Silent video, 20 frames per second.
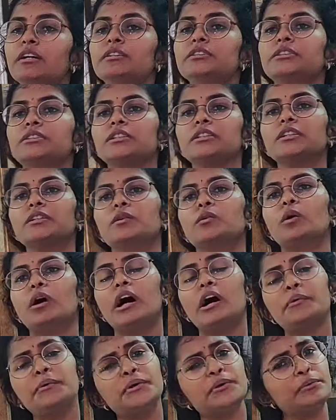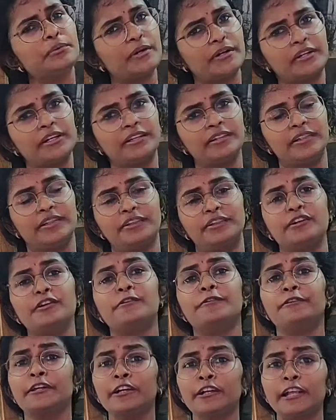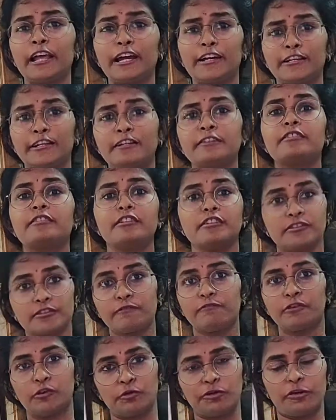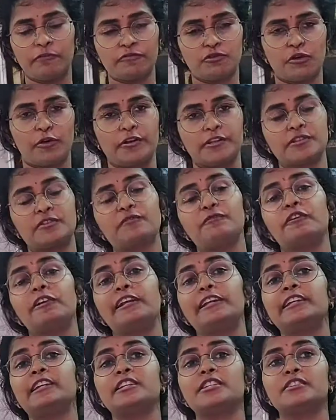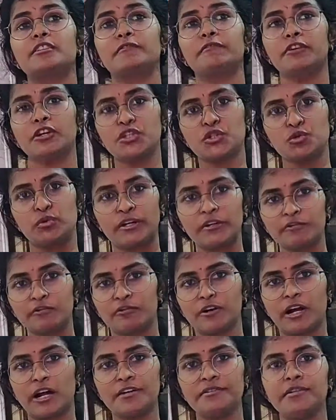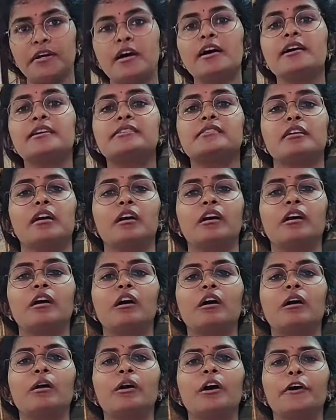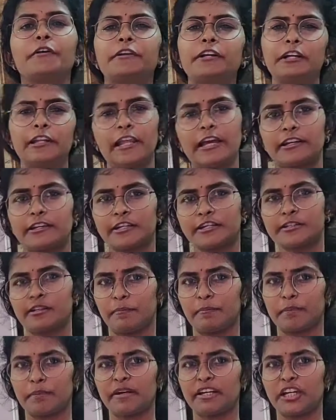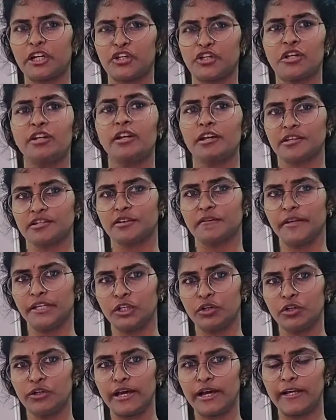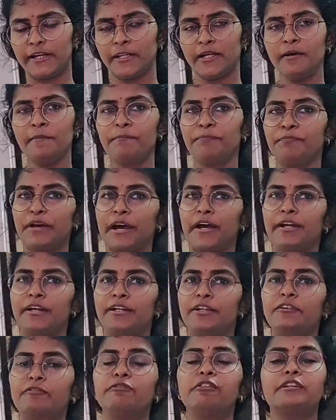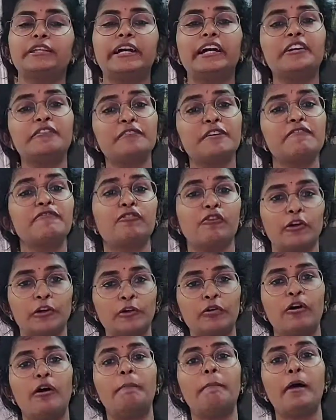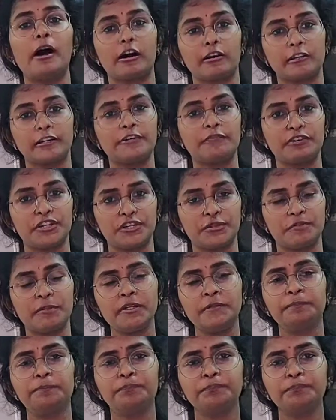So how do you correct it? Renal lactate is fluid of choice. For at least the first 24 hours, a renal lactate supplementation is a very good idea, and for that we follow a Parkland regimen.